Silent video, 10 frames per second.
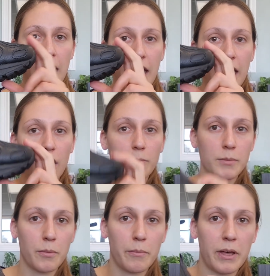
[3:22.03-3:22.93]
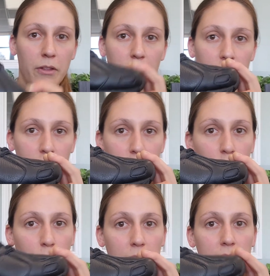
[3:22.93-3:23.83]
and helps propel the foot
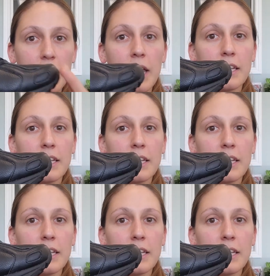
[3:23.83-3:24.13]
forward,